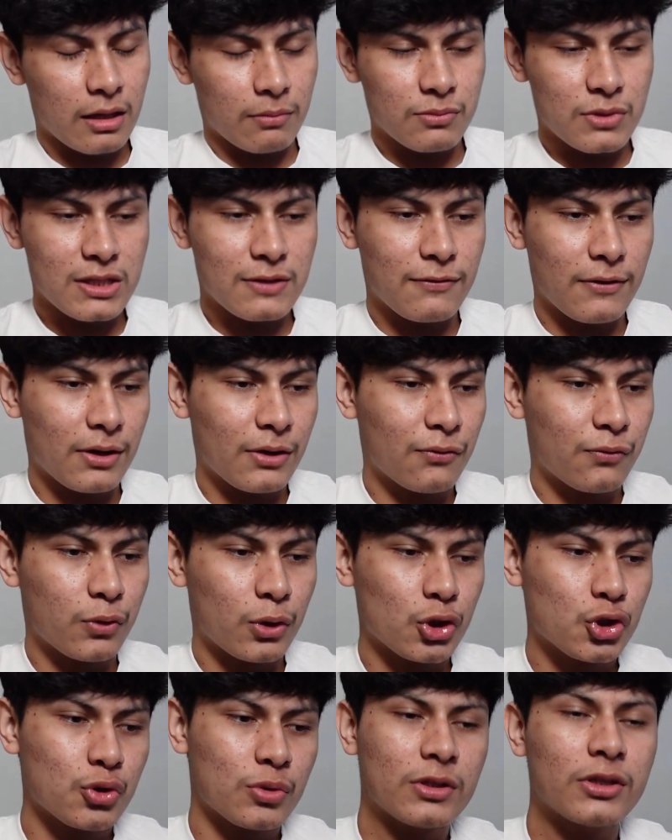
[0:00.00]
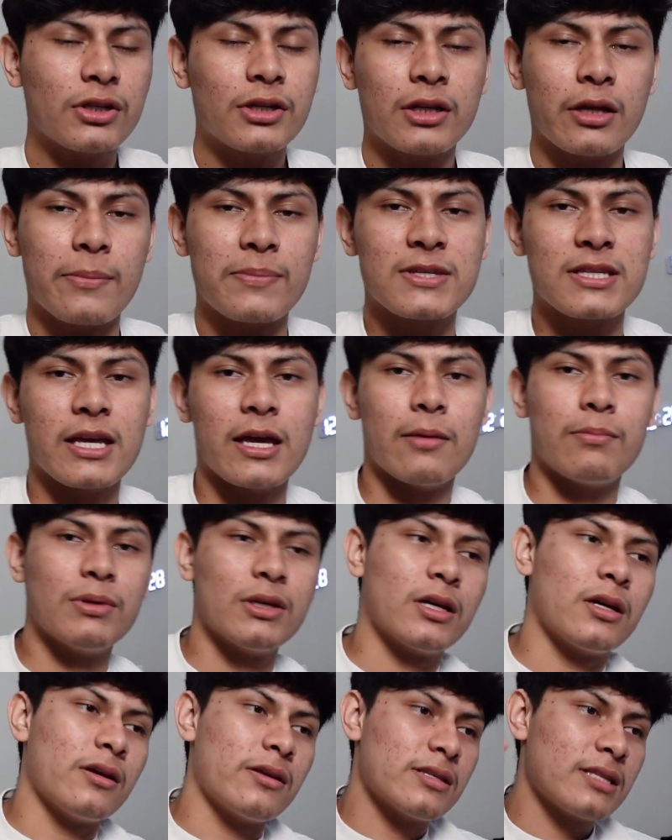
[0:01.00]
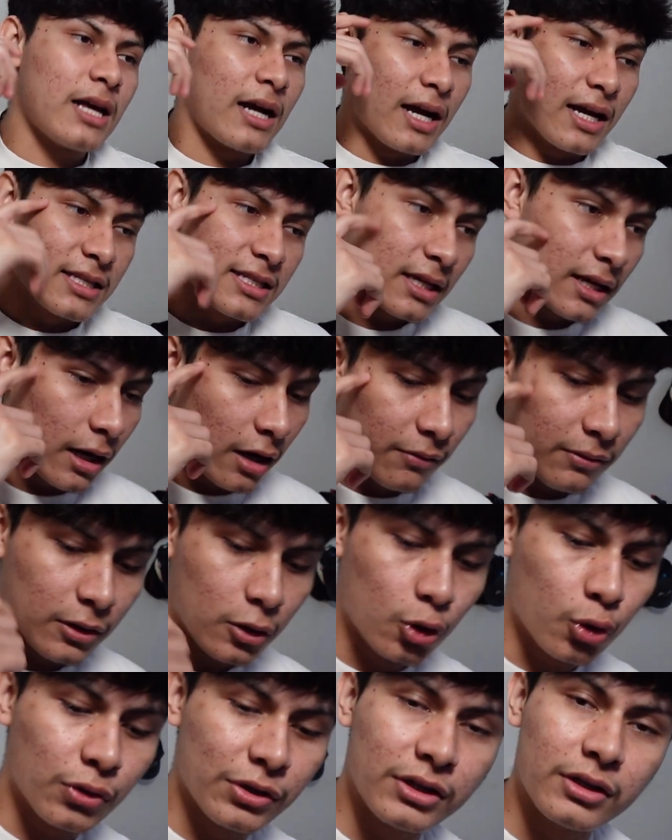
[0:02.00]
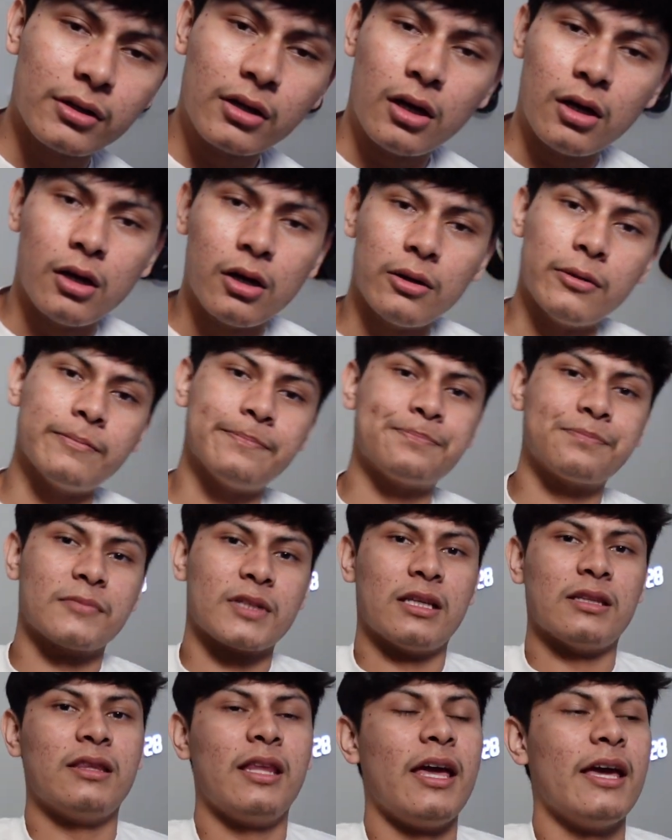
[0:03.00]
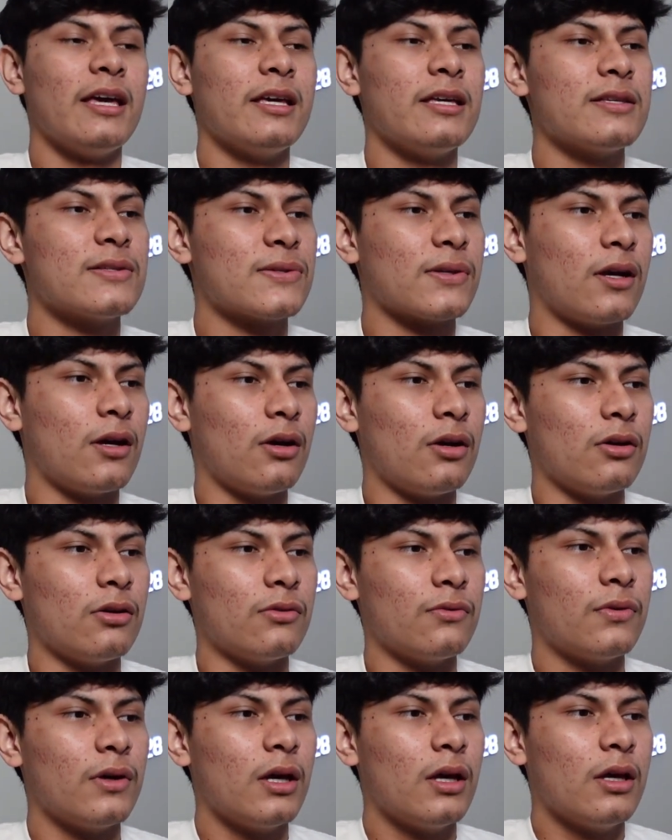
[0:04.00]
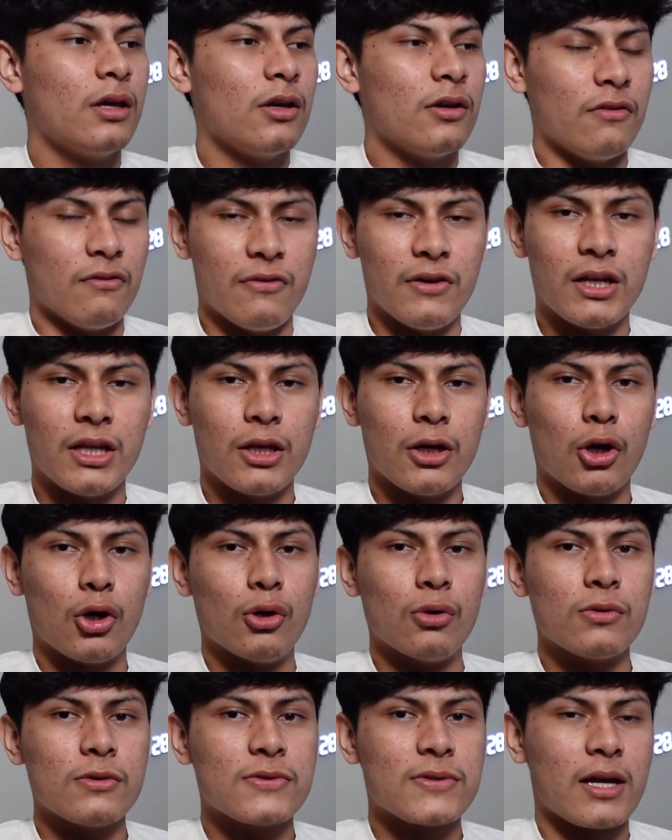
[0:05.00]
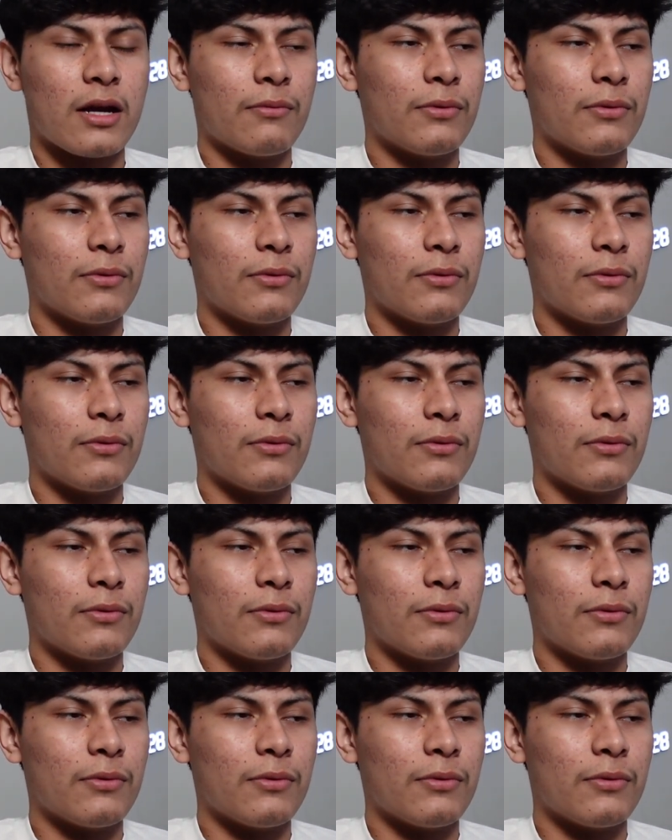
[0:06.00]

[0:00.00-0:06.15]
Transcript: I'm just very frustrated and upset because, like I said, I recorded um days of videos.